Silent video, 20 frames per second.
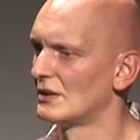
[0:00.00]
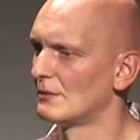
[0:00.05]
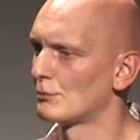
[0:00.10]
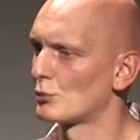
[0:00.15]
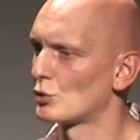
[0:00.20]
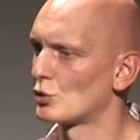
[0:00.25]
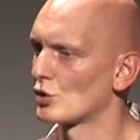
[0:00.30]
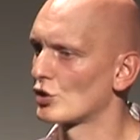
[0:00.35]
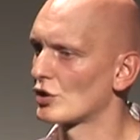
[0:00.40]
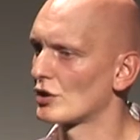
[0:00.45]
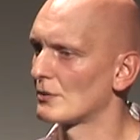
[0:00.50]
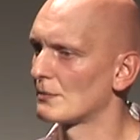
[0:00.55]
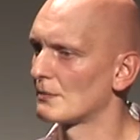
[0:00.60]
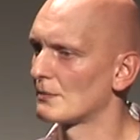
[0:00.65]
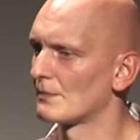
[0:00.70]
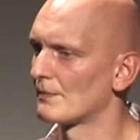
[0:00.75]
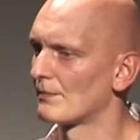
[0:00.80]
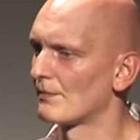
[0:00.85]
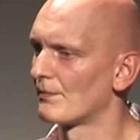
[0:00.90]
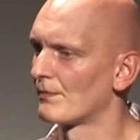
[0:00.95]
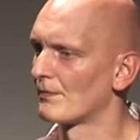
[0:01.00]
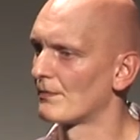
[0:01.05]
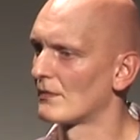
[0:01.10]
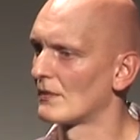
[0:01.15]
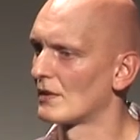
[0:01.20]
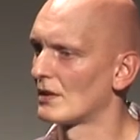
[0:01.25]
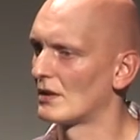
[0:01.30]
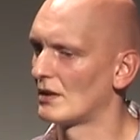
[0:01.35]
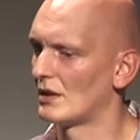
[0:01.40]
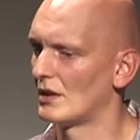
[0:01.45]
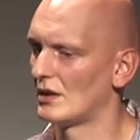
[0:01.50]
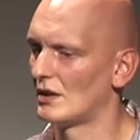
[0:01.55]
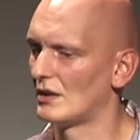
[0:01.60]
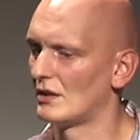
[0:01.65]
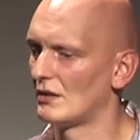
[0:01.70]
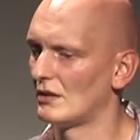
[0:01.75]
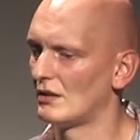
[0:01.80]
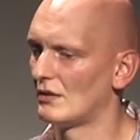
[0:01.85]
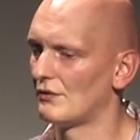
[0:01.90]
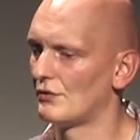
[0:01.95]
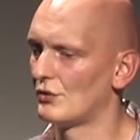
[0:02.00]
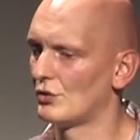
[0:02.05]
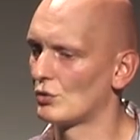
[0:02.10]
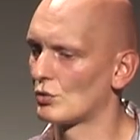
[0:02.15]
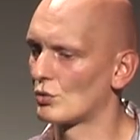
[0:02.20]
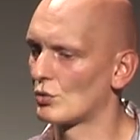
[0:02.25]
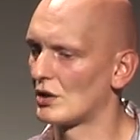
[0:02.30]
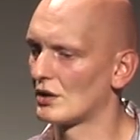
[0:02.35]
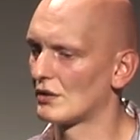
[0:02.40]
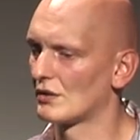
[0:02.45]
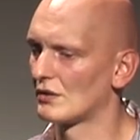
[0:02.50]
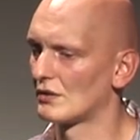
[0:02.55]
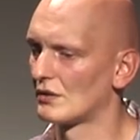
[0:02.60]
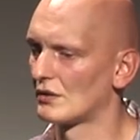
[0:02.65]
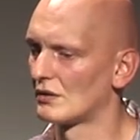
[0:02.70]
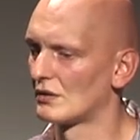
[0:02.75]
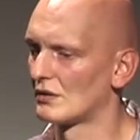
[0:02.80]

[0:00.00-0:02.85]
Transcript: program, and if you run,